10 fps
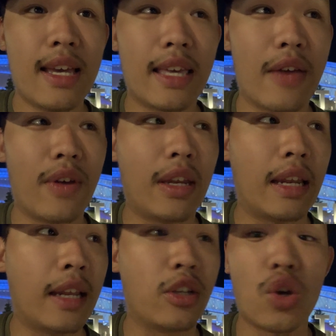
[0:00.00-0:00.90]
given,
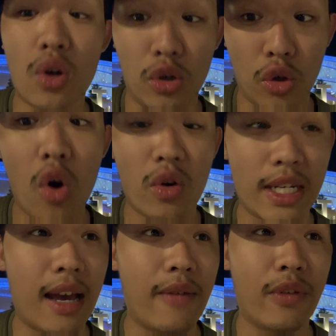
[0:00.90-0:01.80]
and then it took a long
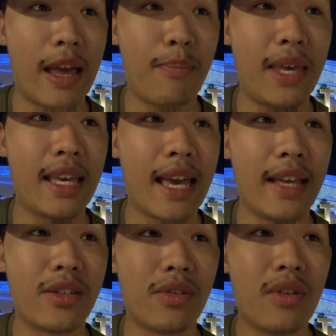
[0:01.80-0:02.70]
time for that
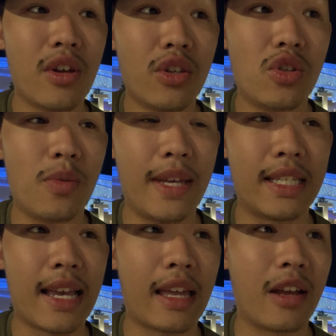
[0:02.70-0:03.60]
PK to to be
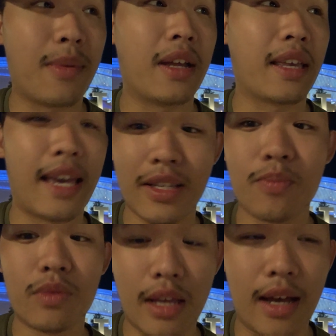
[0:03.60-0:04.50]
taken. I mean, I guess
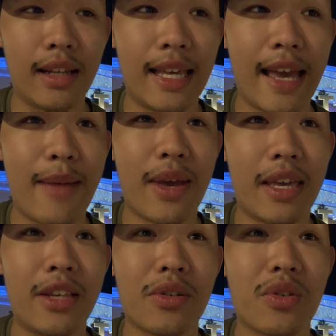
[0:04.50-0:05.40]
uh, Liga
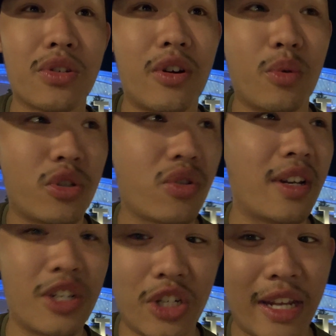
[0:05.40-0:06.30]
MX All Star was trying
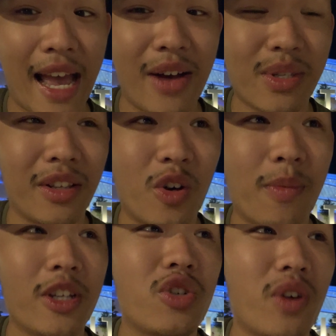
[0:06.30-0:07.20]
to shithouse a little
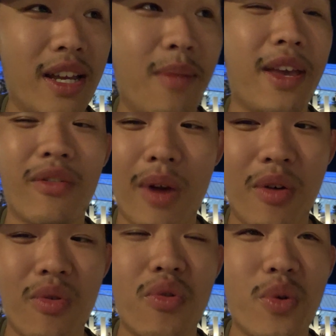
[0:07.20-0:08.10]
bit, trying to make
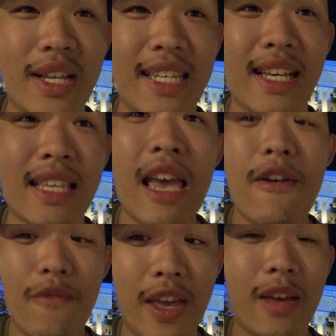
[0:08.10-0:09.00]
Raúl Ruidíaz
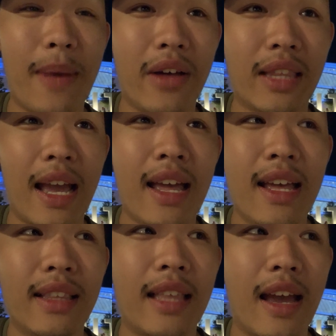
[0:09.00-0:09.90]
think about that
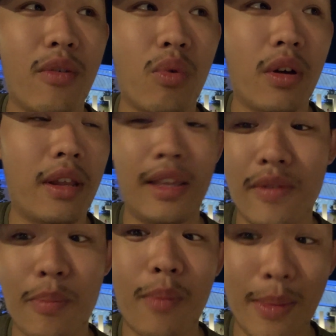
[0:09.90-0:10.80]
that one and
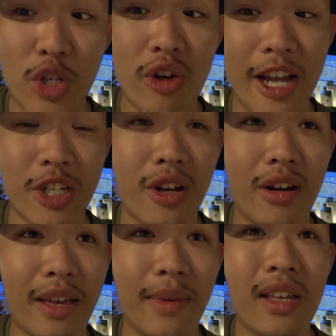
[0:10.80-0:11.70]
even maybe trash
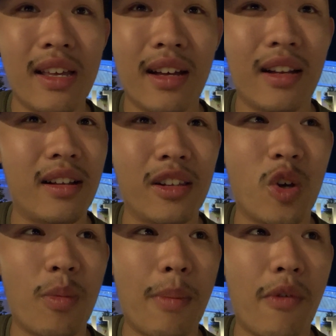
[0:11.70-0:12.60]
talk him uh, a
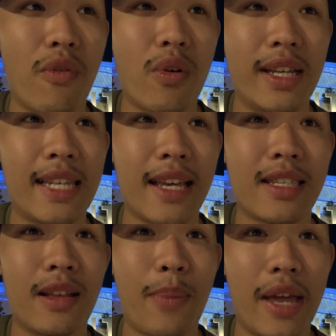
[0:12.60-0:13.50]
little bit before he takes
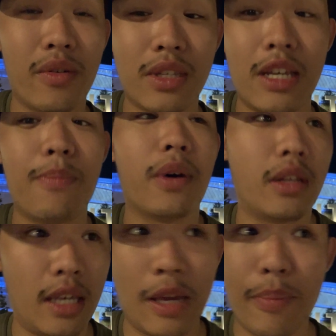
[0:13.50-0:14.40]
the penalty, but
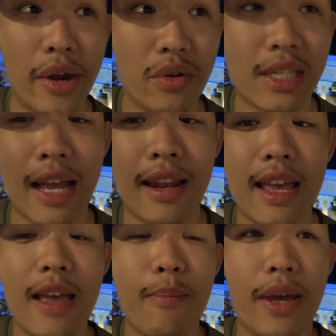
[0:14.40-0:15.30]
he buries that
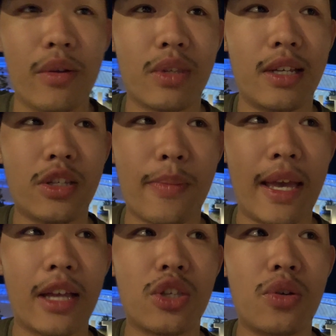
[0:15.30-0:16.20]
penalty to
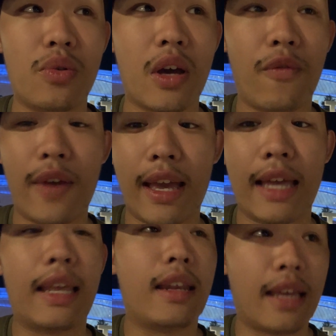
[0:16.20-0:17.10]
make it 2 nothing.
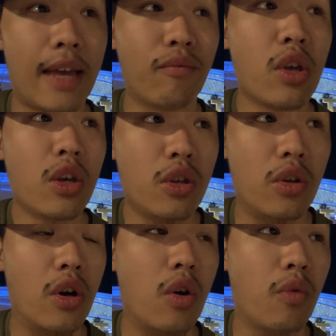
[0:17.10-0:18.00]
And then again, you
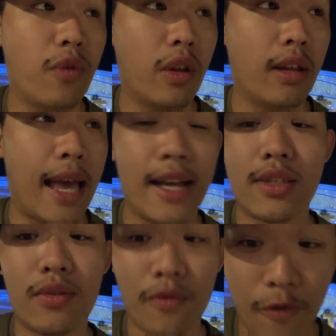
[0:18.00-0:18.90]
know, for the
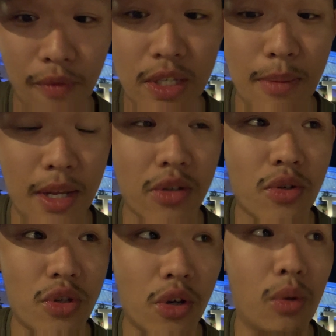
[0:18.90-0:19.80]
last 15 minutes or
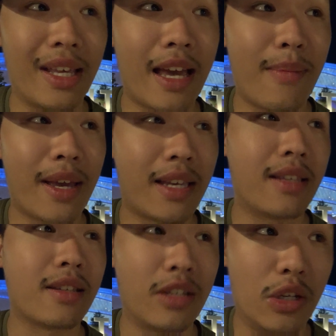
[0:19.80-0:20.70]
so, Liga MX
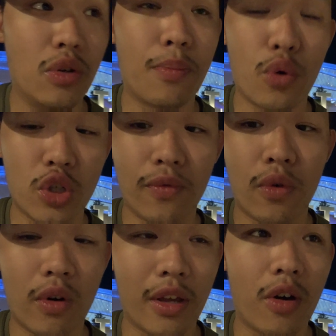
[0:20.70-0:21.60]
continued to push
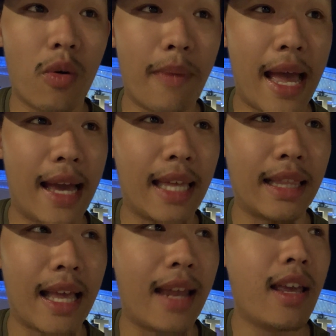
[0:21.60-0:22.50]
for a goal back,
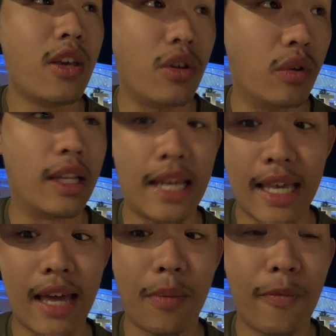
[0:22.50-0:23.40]
and that, you know, they did
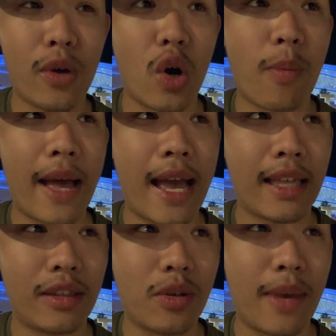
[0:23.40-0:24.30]
get a goal
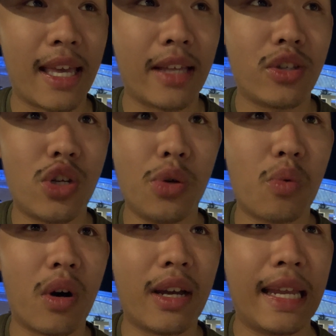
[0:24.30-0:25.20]
back to make it 2
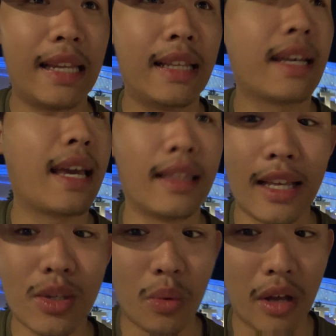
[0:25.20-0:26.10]
1. And again,
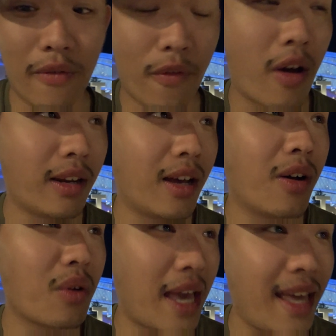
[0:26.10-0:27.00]
that's when I thought,
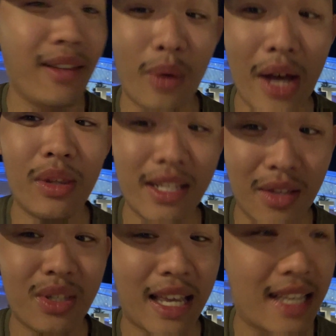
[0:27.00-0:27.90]
okay, well, this
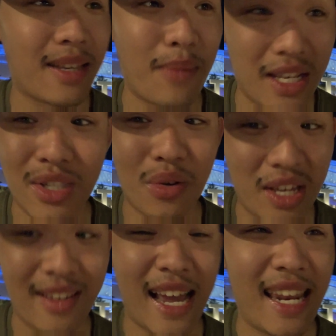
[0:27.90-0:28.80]
looks like it's a Minnesota
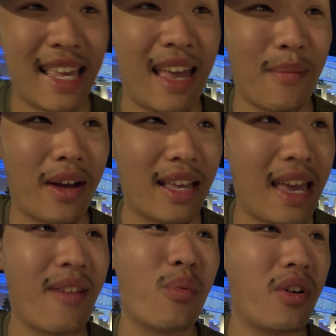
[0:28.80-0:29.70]
United game
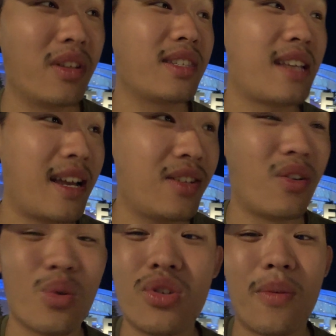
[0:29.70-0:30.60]
again where it's time to
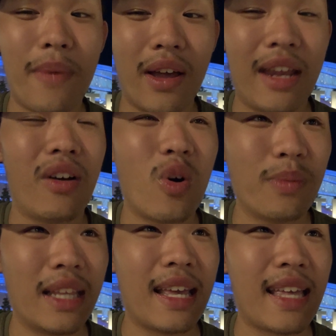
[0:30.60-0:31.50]
hold your butt and hope
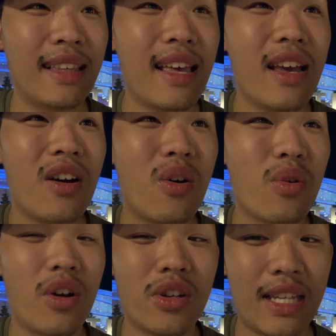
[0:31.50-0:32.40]
that they can hold
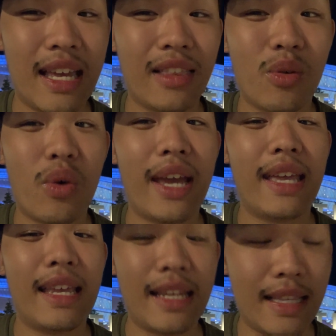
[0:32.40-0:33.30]
on to get the win.
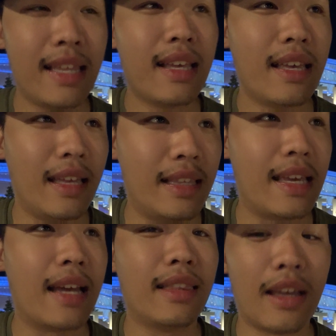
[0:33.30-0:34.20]
And in, in the
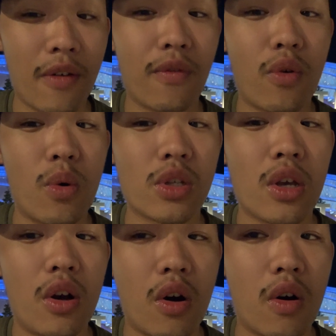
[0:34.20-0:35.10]
end, they, of course,
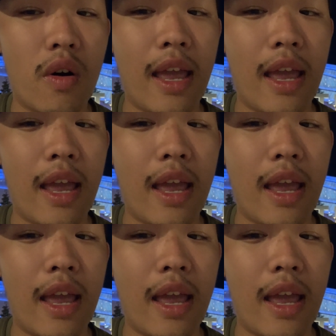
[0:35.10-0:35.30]
are